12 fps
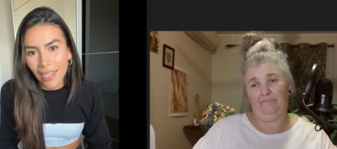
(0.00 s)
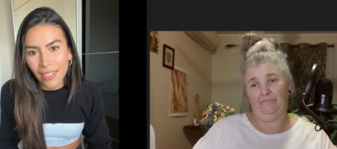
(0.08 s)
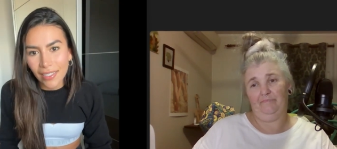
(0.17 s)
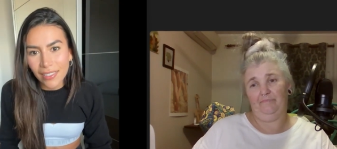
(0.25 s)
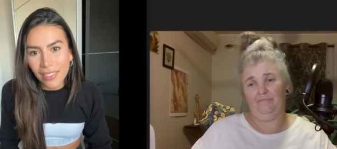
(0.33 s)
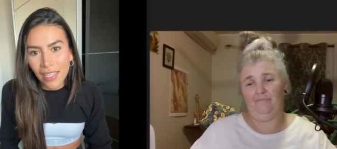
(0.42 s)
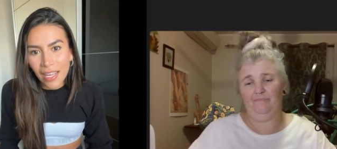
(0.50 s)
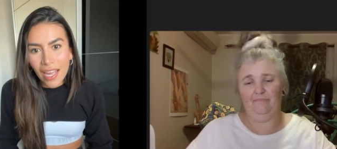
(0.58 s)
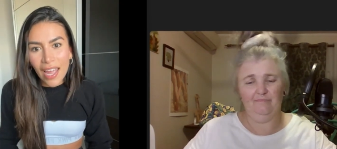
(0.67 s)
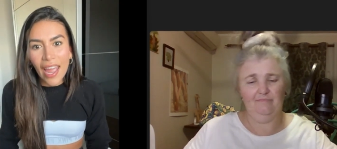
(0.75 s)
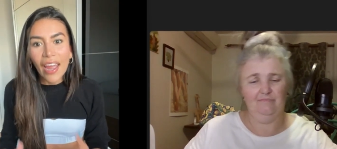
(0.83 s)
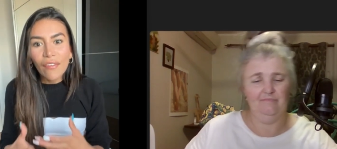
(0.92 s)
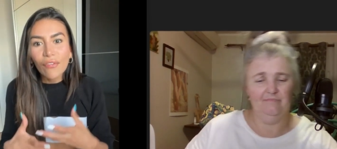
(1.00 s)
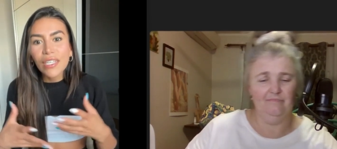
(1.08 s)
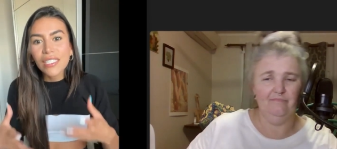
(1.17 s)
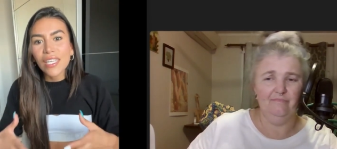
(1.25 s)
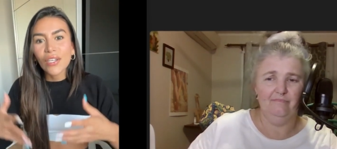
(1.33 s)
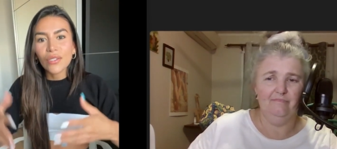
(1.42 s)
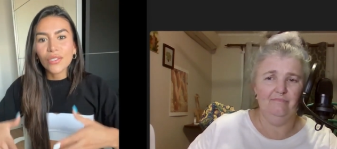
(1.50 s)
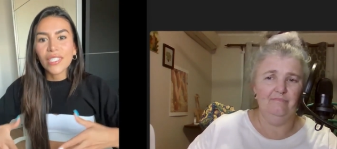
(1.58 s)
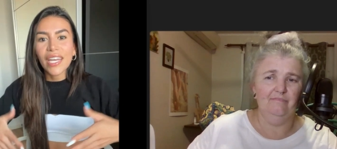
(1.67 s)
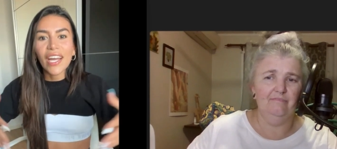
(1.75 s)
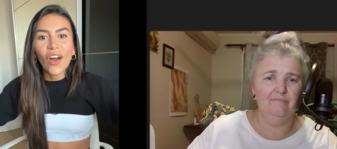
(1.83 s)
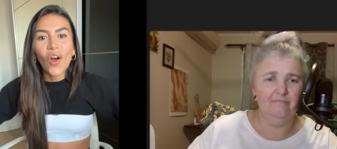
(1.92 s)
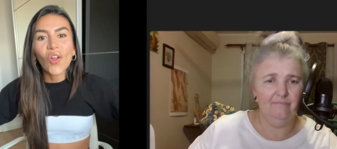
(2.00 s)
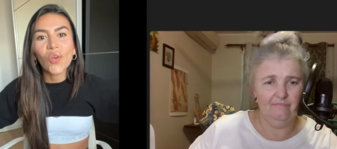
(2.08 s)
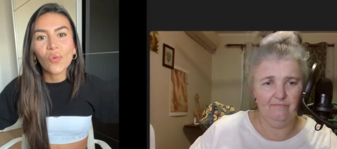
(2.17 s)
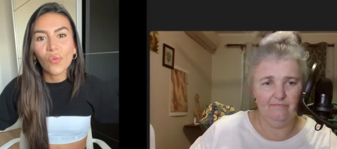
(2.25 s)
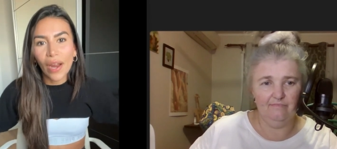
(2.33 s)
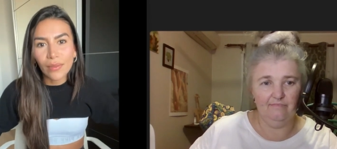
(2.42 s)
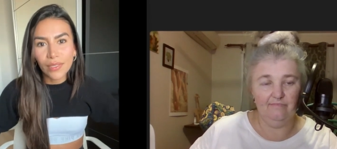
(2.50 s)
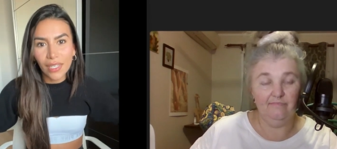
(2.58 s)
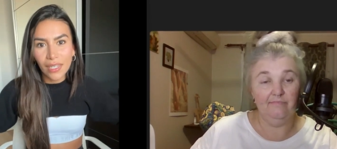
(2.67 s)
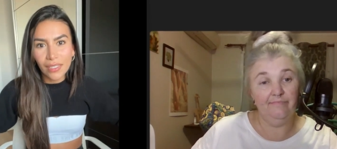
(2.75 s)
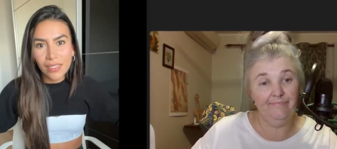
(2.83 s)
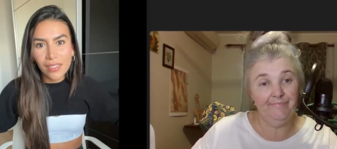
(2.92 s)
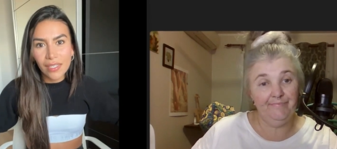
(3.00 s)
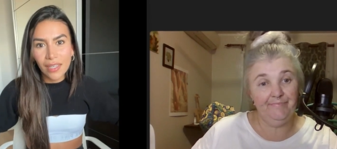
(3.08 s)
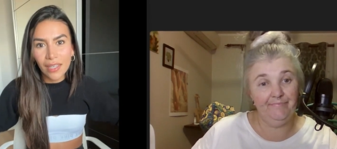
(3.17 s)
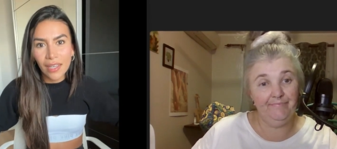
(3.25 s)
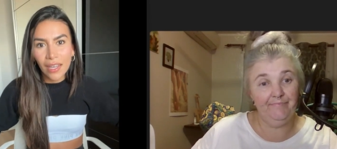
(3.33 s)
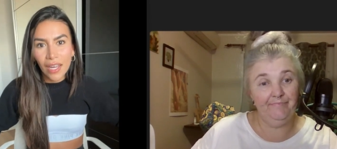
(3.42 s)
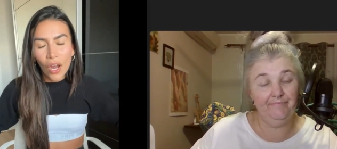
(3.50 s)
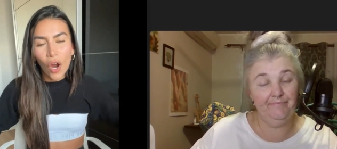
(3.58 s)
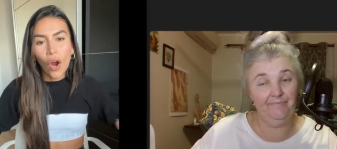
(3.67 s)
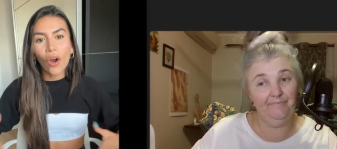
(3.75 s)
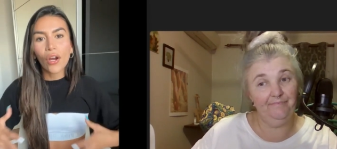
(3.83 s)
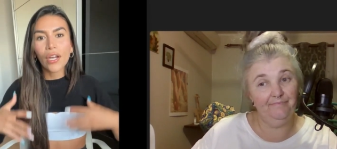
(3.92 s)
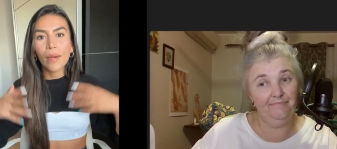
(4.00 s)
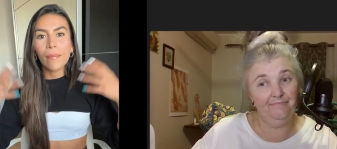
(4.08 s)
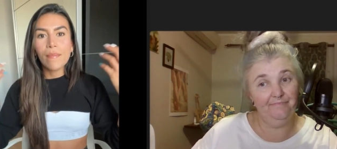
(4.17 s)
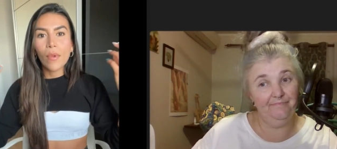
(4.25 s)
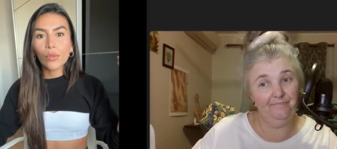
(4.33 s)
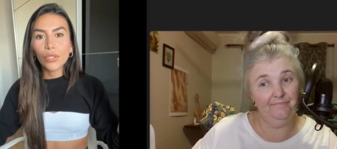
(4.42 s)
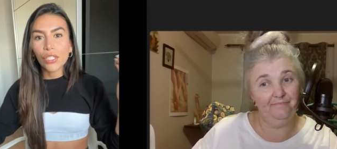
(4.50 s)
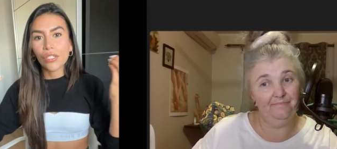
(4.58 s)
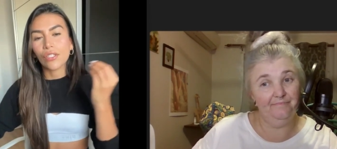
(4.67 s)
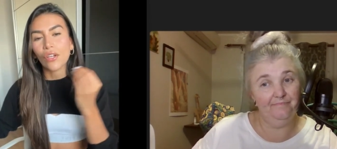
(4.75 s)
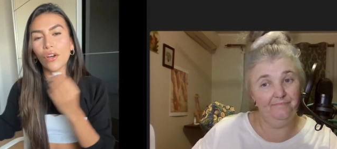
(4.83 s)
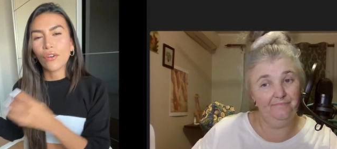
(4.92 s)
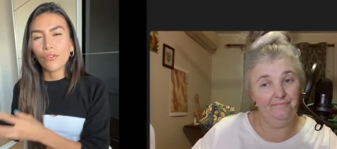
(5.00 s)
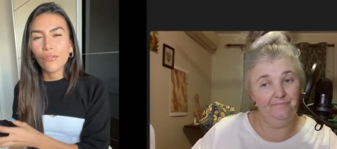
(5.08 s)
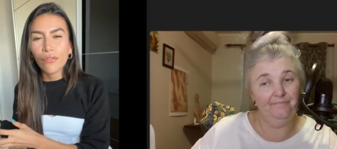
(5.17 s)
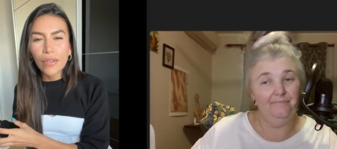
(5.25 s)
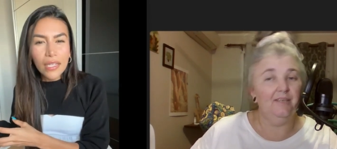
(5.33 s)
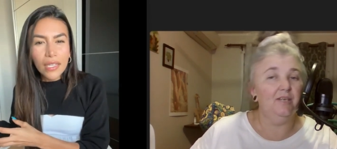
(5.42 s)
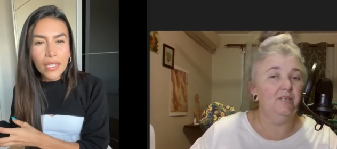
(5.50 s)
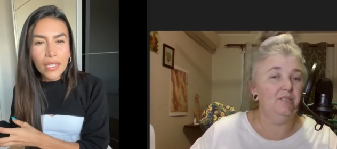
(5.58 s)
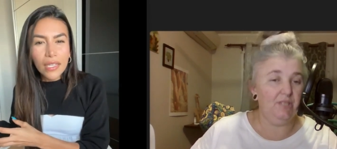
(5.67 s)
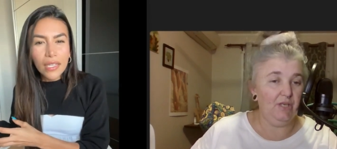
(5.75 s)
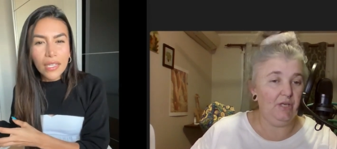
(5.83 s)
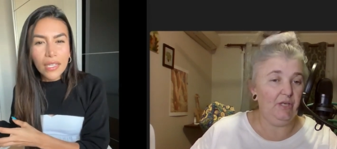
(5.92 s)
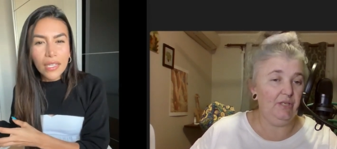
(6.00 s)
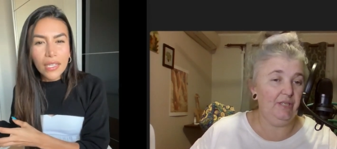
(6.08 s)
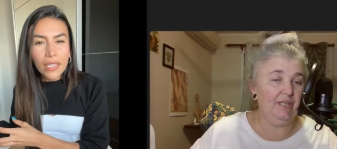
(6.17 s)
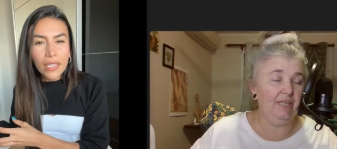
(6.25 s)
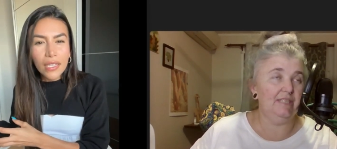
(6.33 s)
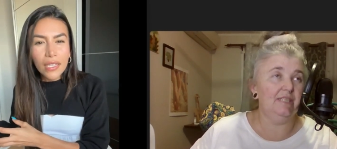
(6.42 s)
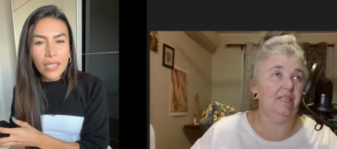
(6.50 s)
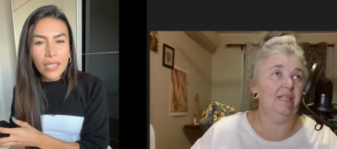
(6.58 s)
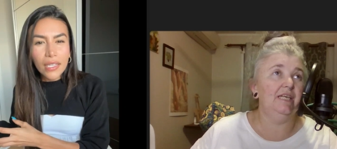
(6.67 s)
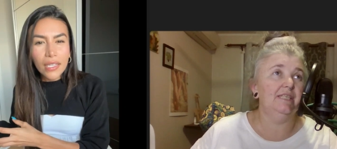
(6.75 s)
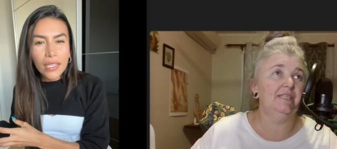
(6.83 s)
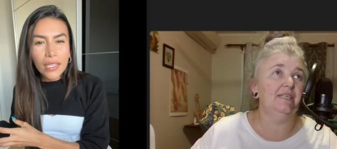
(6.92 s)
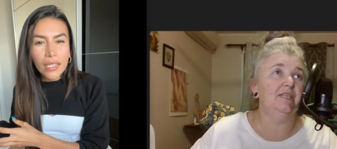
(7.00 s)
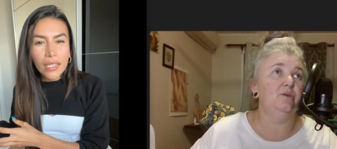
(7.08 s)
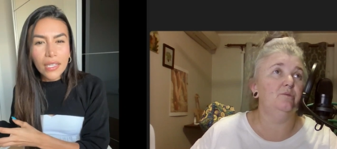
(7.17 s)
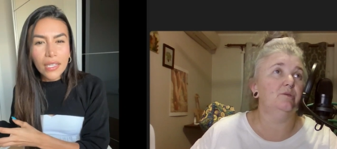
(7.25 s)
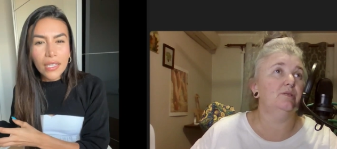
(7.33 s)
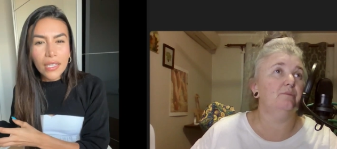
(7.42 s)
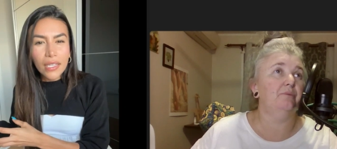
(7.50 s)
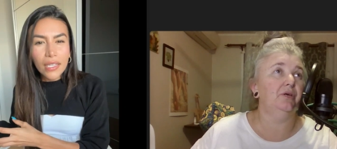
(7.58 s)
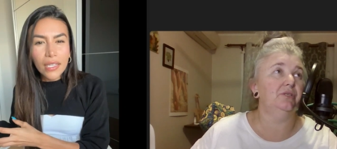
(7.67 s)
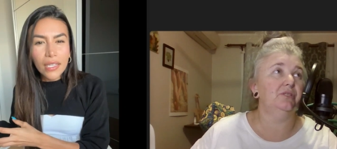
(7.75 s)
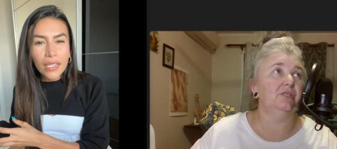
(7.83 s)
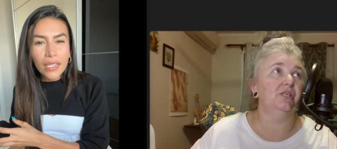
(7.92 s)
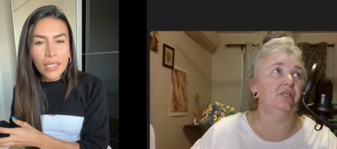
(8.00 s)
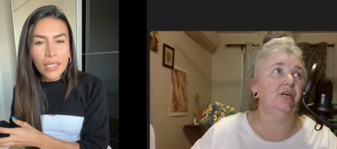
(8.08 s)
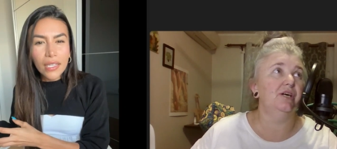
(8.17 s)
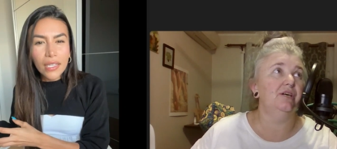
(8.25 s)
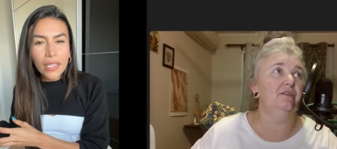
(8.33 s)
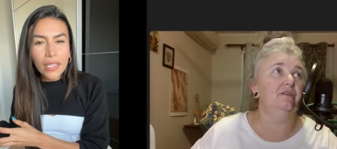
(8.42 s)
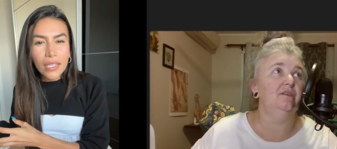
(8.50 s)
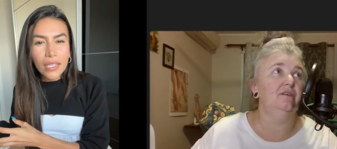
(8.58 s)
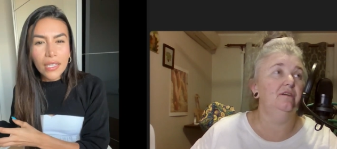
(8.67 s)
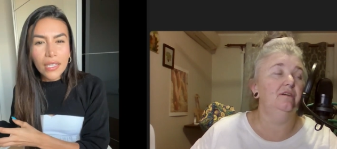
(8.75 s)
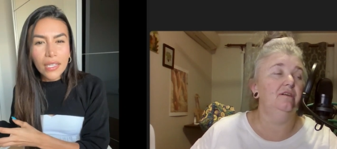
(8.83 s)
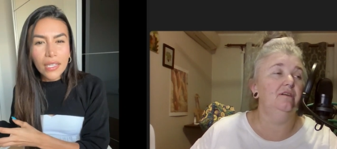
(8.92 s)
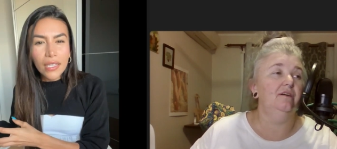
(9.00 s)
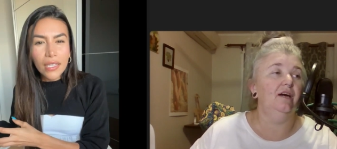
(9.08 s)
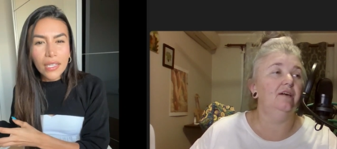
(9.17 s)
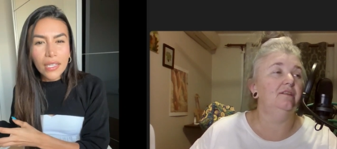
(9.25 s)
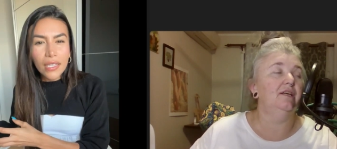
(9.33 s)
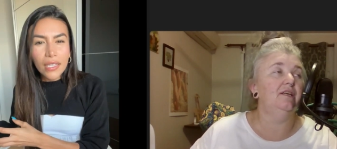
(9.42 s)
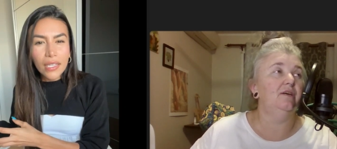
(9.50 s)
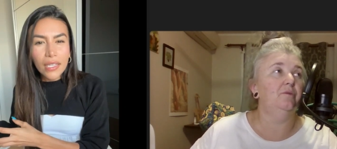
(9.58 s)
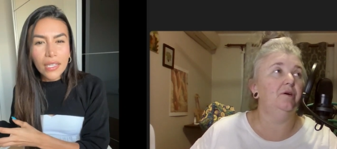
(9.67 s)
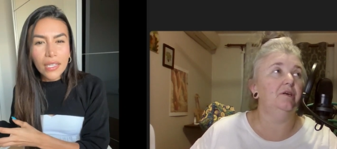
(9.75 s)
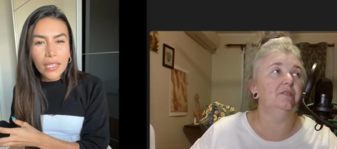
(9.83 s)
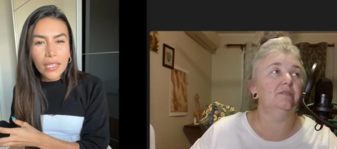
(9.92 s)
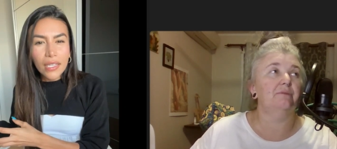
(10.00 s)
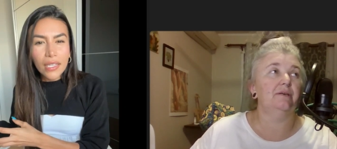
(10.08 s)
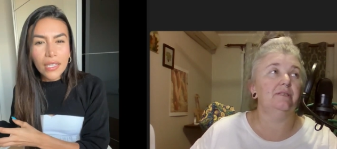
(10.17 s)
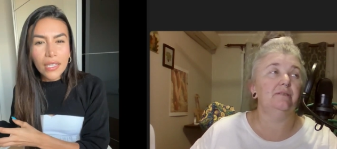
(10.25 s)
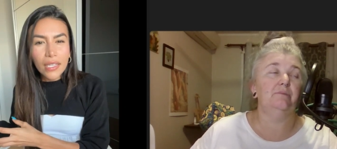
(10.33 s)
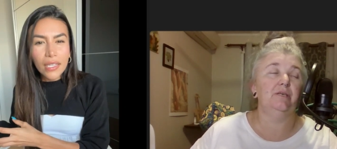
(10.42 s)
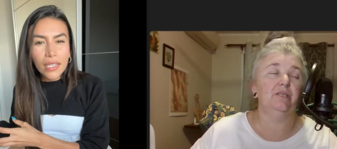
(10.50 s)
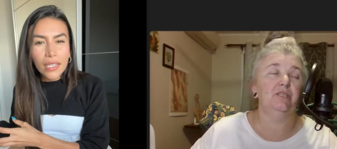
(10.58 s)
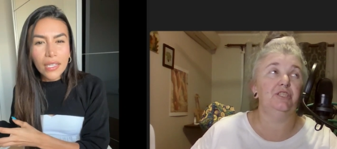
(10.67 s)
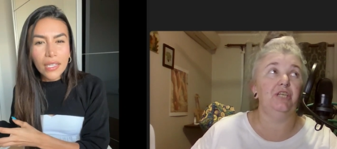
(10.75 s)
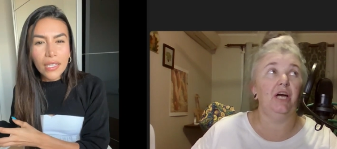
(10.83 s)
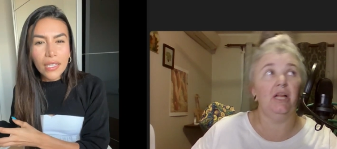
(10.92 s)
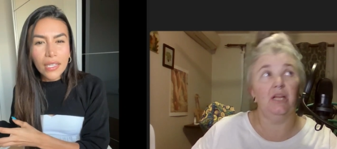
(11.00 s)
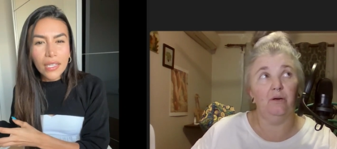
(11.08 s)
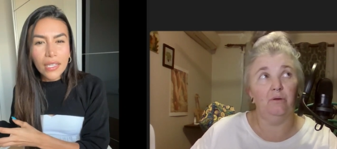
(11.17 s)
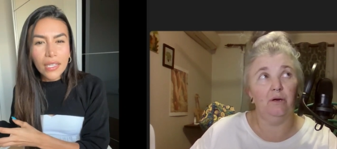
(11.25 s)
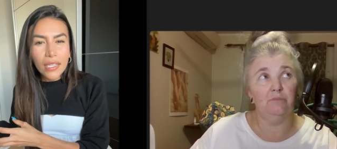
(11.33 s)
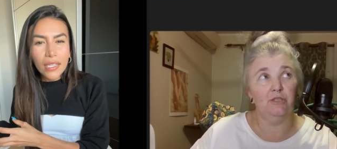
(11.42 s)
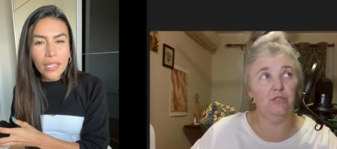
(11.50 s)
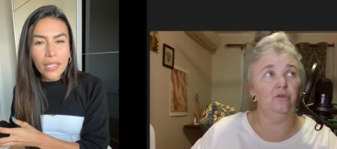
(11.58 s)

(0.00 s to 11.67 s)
Speaker 1: it, guys. Every single day, all around us, our emotions are.
Speaker 2: So that's the lesson you were supposed to learn. And then you weren't supposed to be as shallow, I'm